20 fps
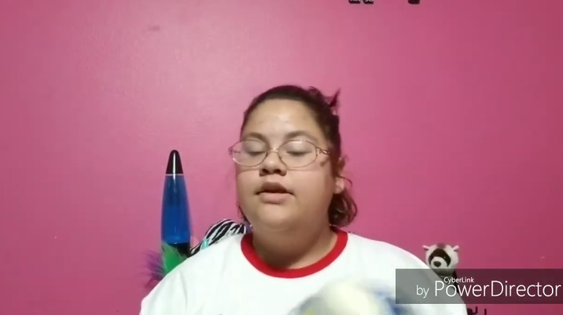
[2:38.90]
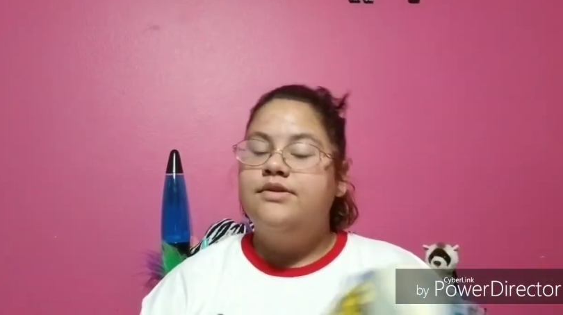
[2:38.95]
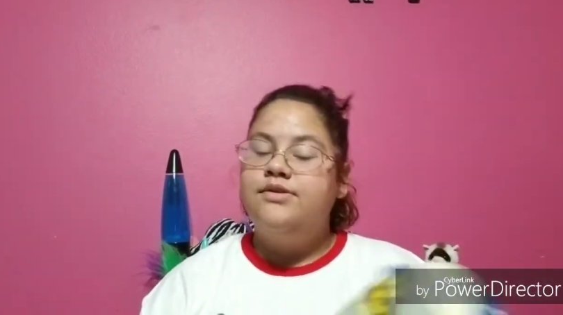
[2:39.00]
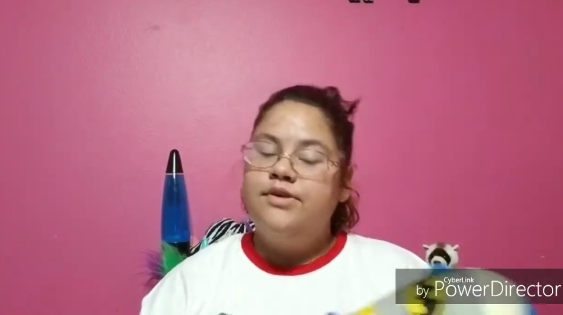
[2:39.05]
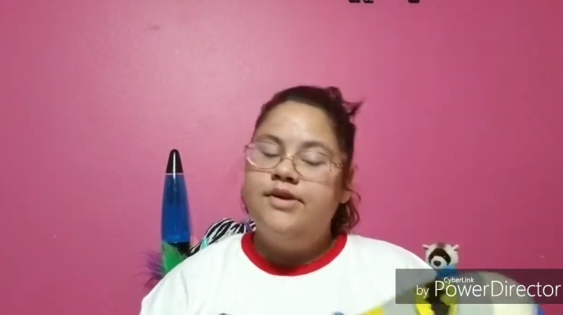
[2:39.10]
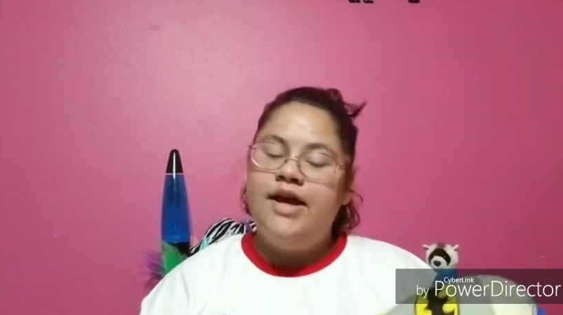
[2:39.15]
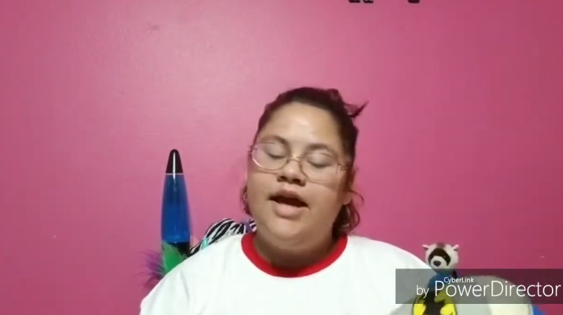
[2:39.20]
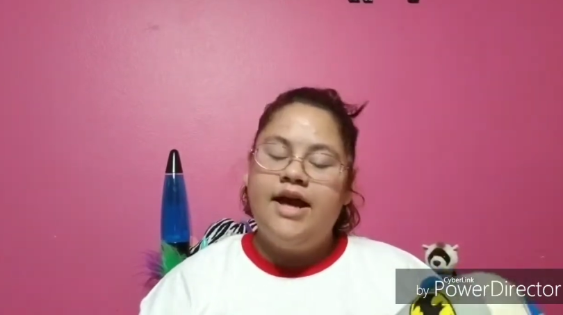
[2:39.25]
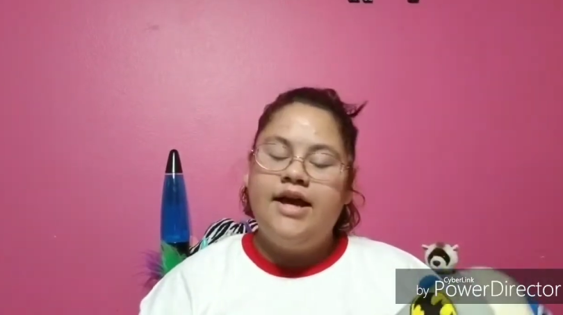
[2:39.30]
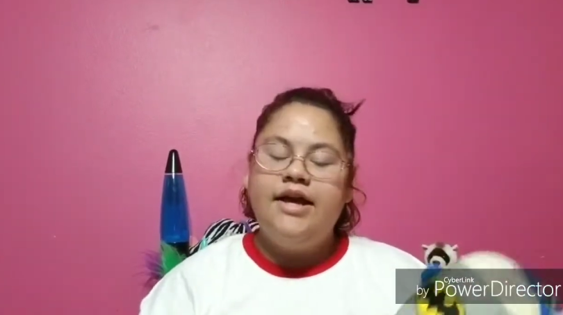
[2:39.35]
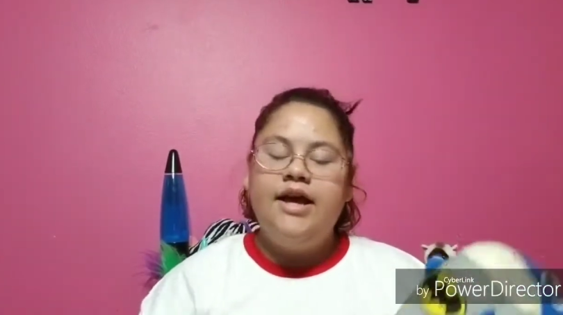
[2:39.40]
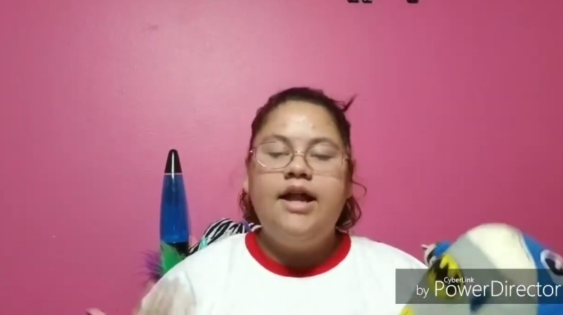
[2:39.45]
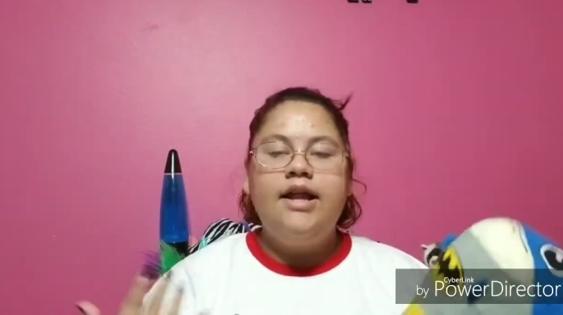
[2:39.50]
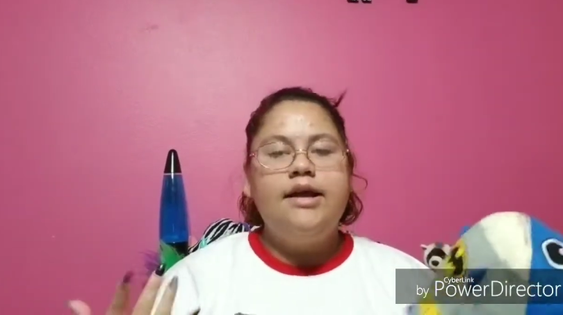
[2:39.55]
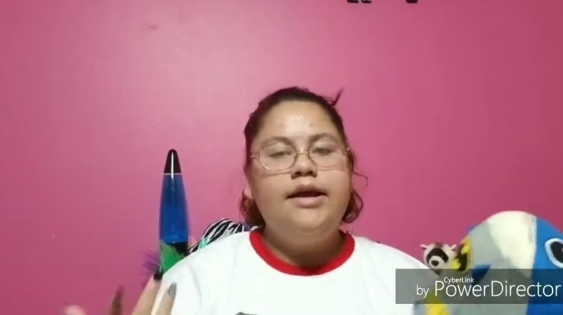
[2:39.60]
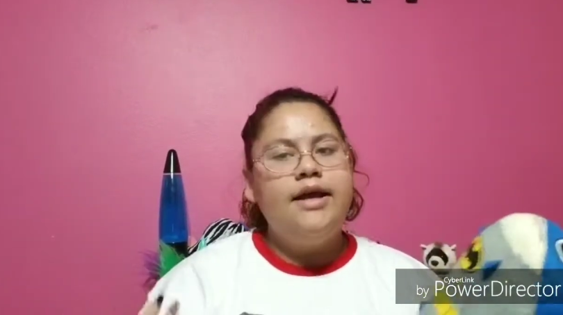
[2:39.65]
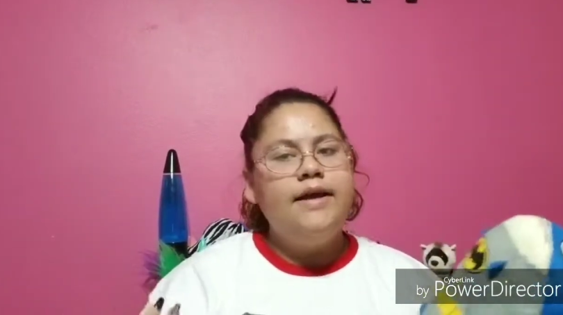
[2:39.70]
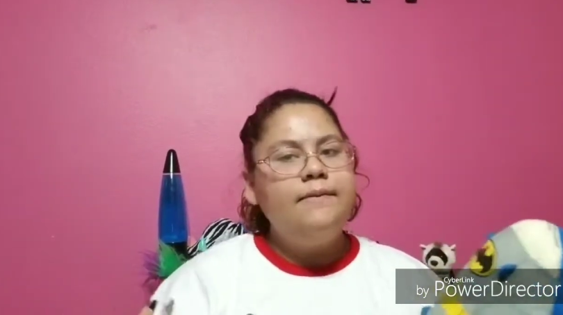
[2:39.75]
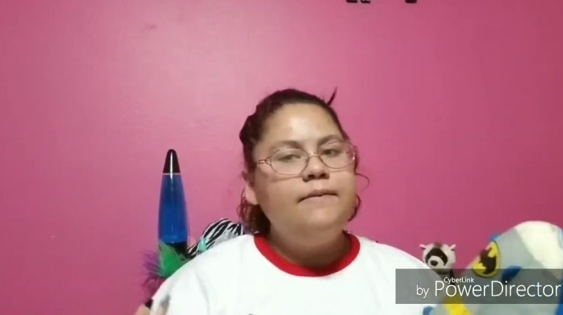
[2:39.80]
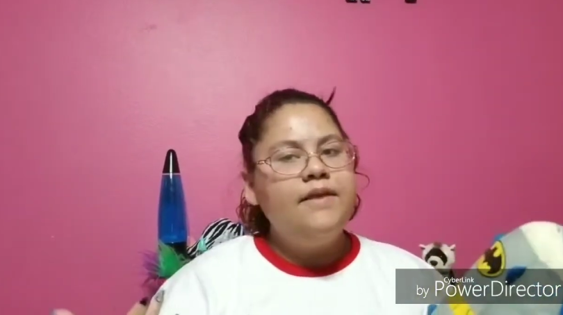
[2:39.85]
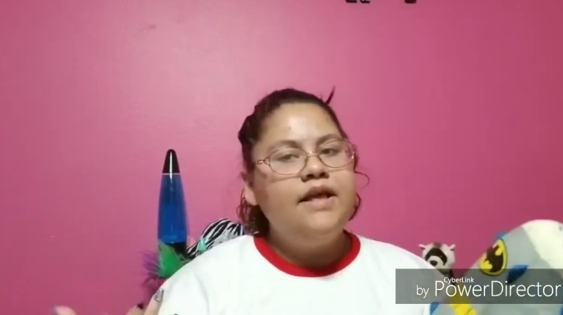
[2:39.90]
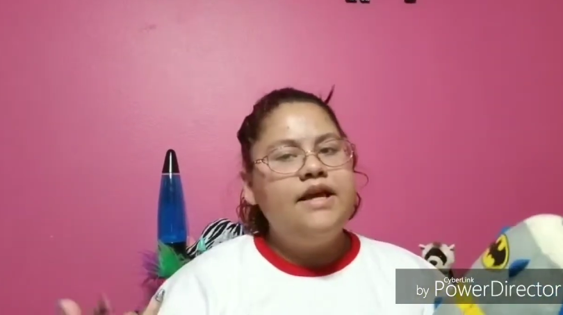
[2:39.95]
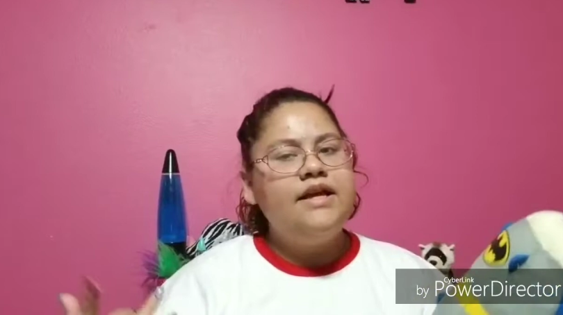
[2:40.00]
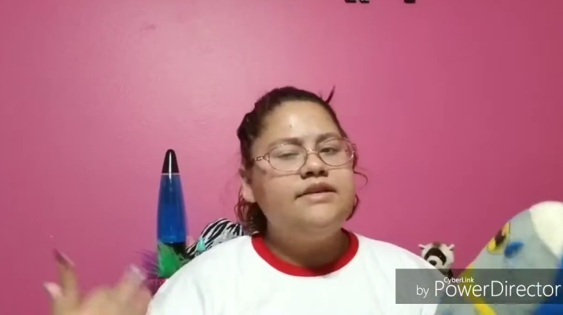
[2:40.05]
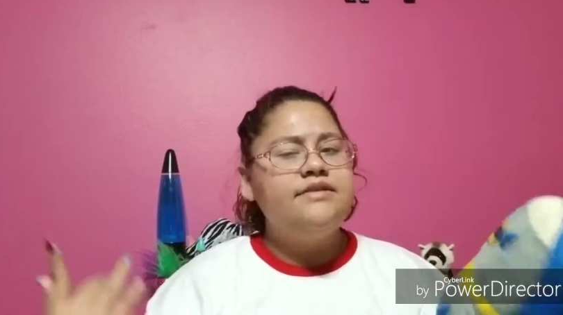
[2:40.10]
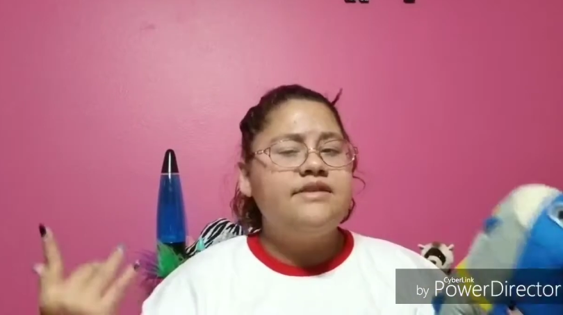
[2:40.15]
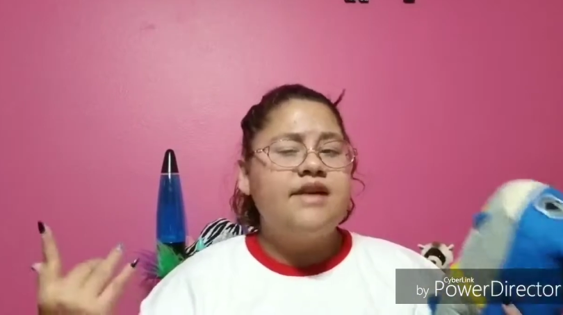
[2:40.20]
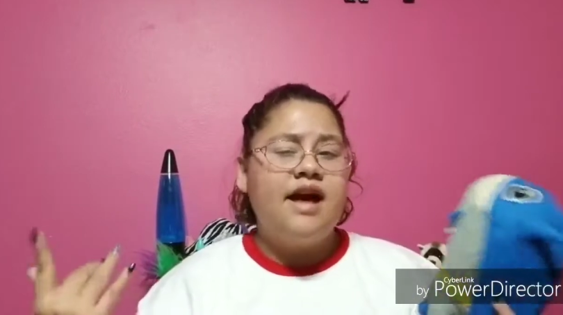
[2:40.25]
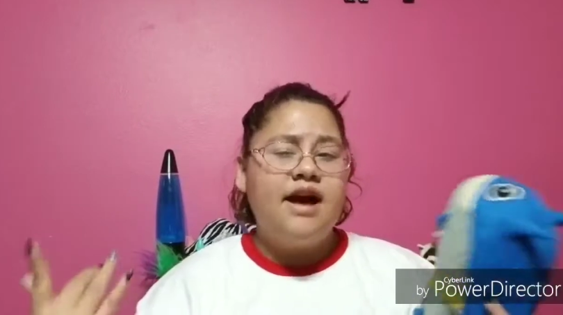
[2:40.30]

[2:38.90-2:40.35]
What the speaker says: So yeah, I gotta keep things